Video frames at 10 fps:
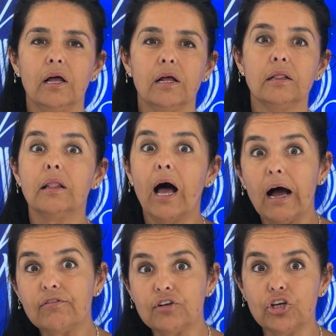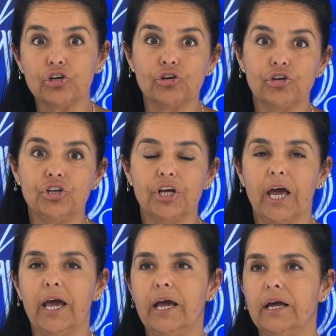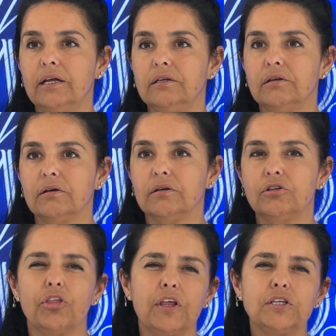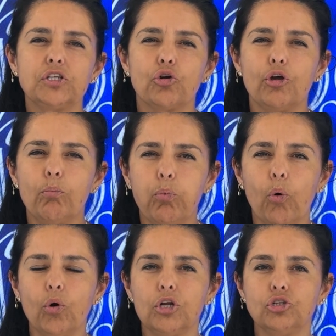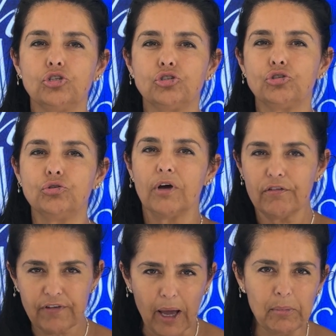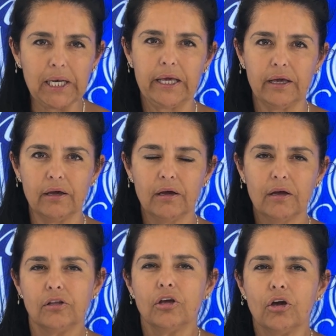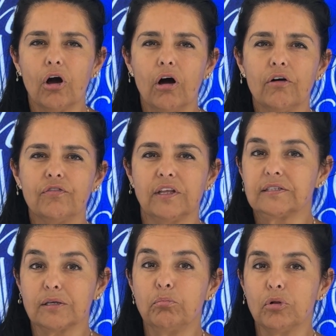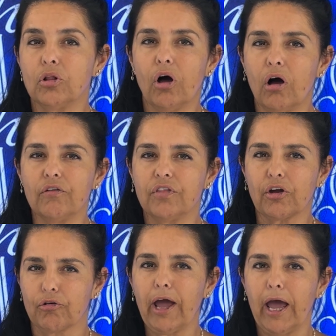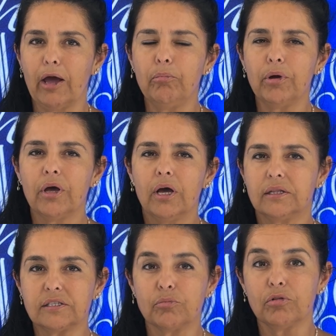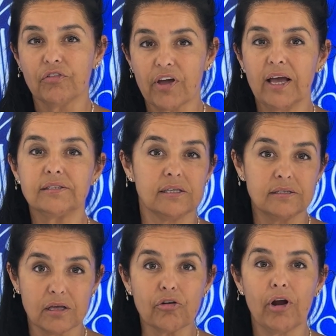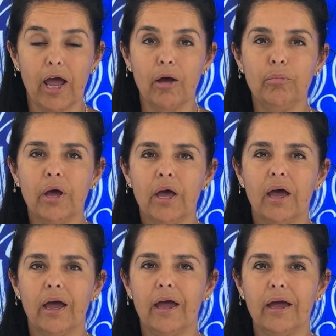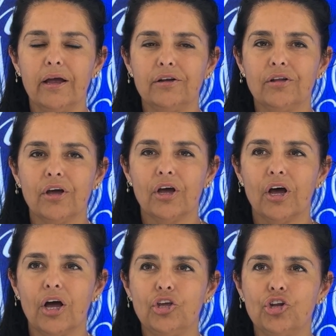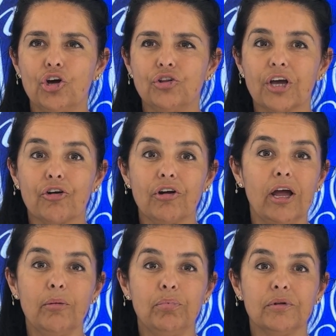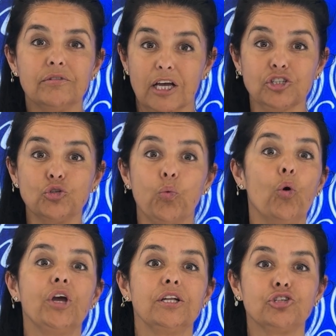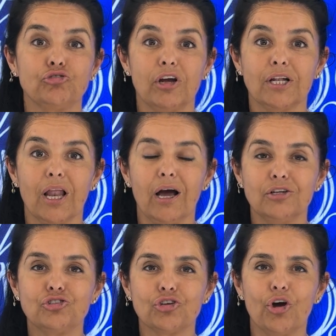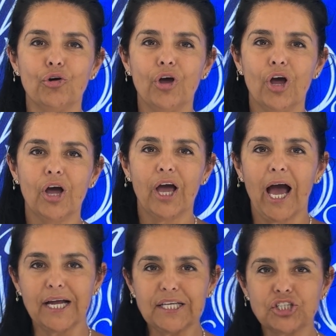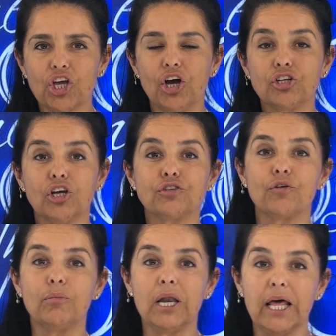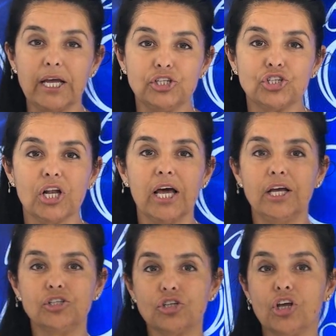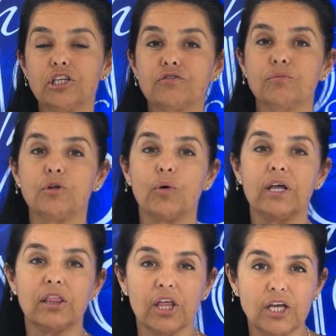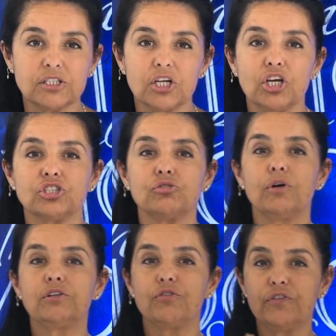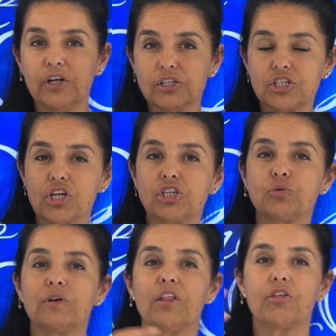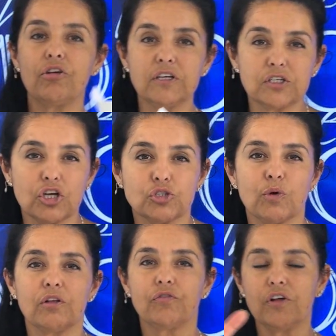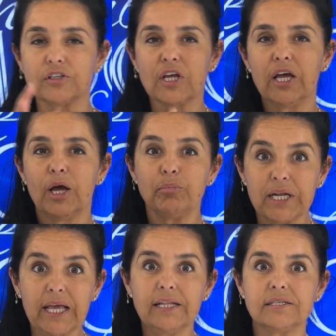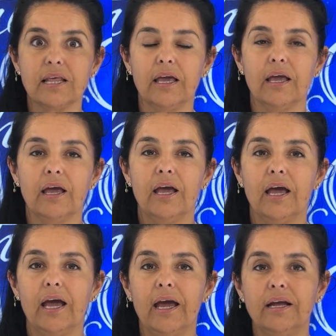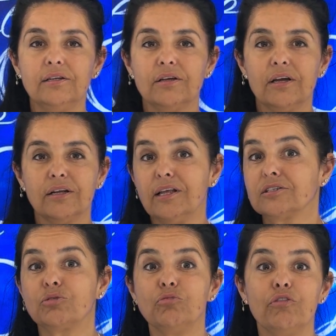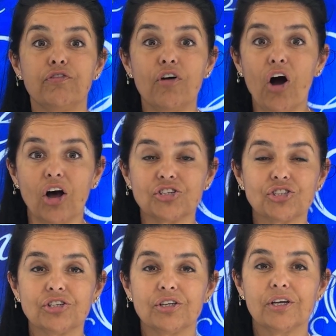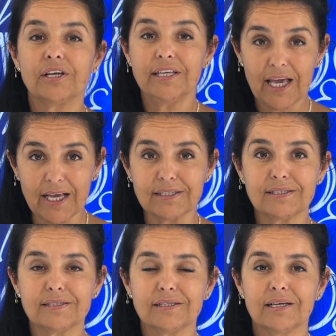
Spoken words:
livelihood and the things that are important to a family. Think of the symbol of the crab. The symbol of Cancer is the crab, and you know, the crab doesn't walk in a straight line. So how does it go? It goes from lane to lane. So it goes from the way it thinks, and it goes to the way it feels, and it goes to the way it thinks, it goes to the way it feels, but it gets there. And does it move fast? Yes.